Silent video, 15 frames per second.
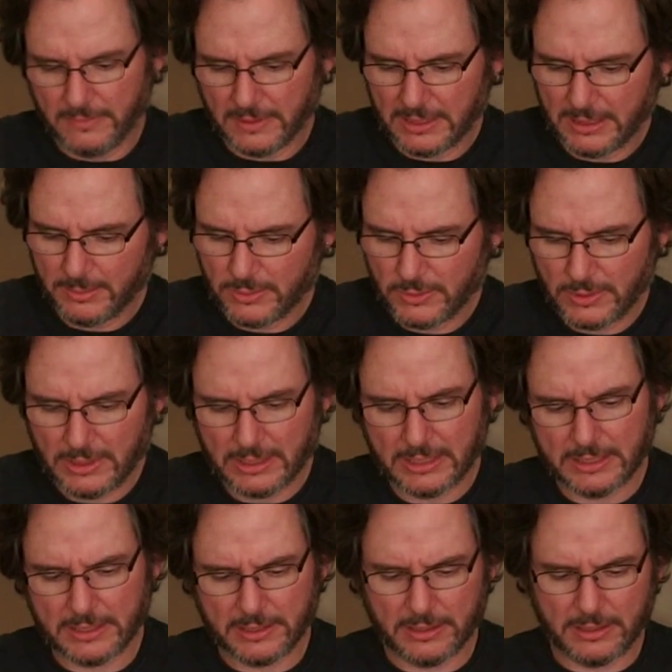It comes with a
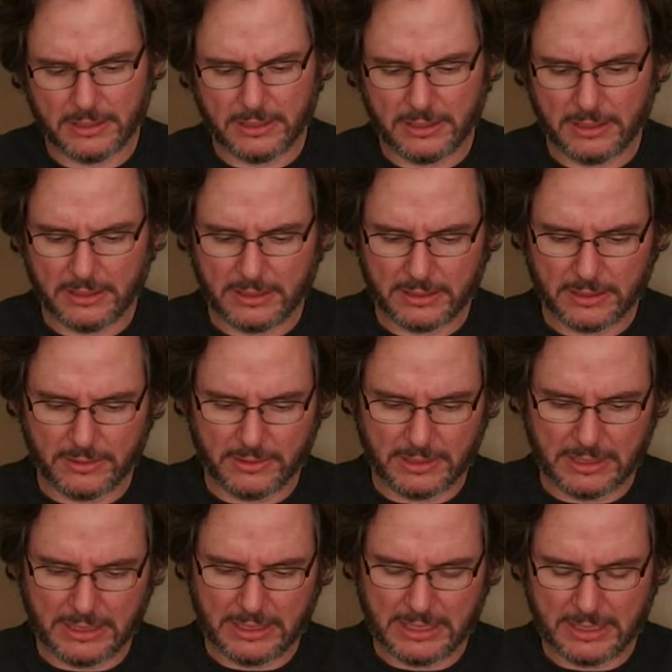lens head. Let's go ahead
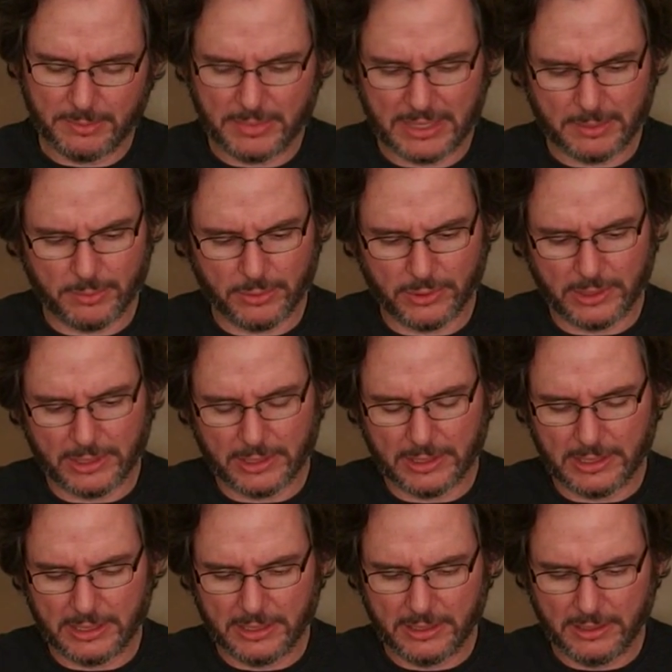and get that bad boy on
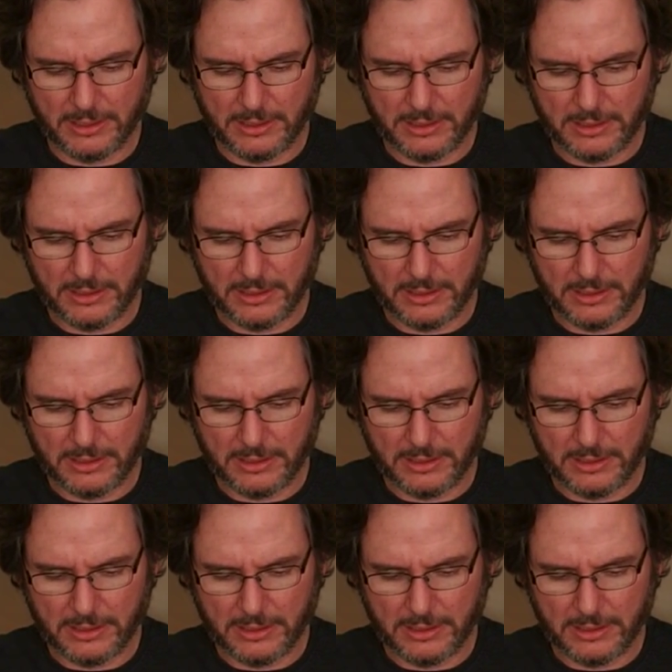there.